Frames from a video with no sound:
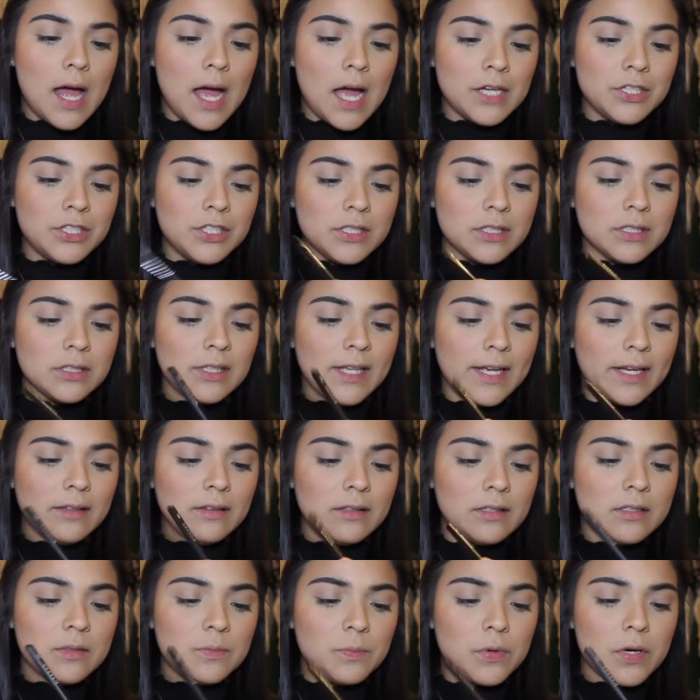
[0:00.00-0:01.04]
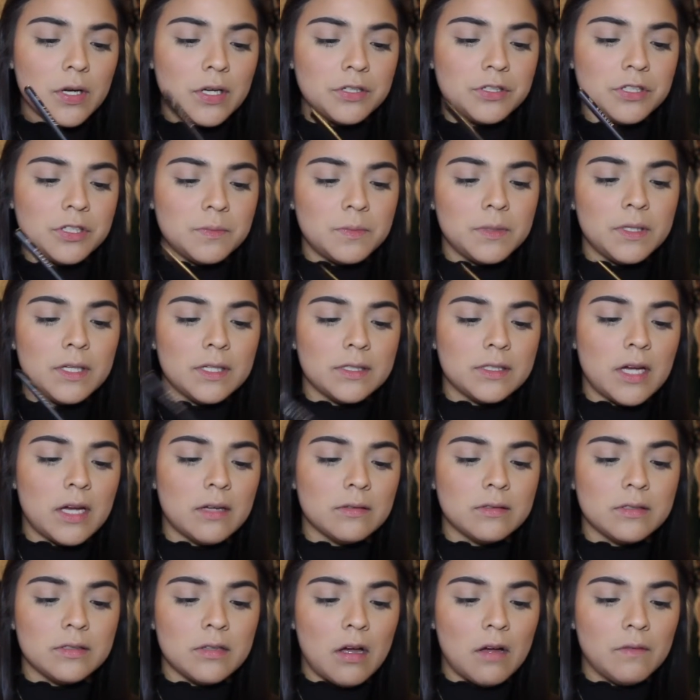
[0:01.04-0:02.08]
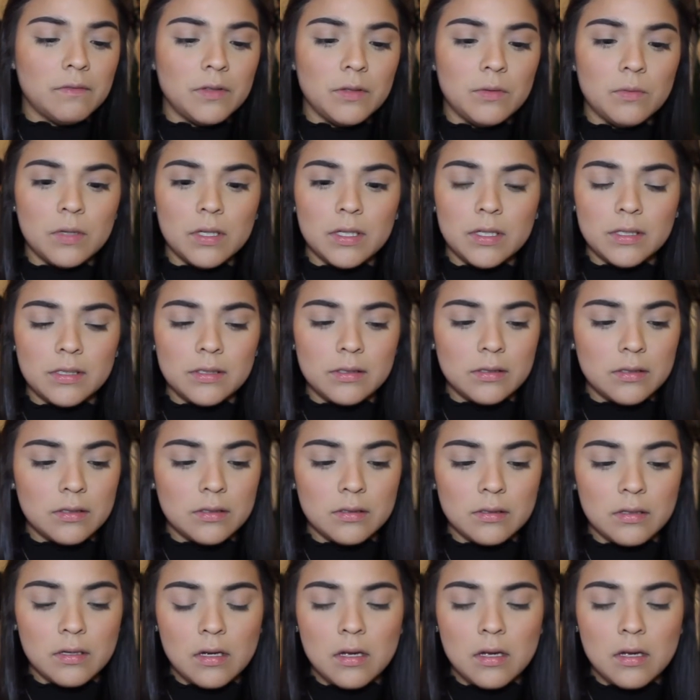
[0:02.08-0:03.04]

I just like this brush just because how soft it was.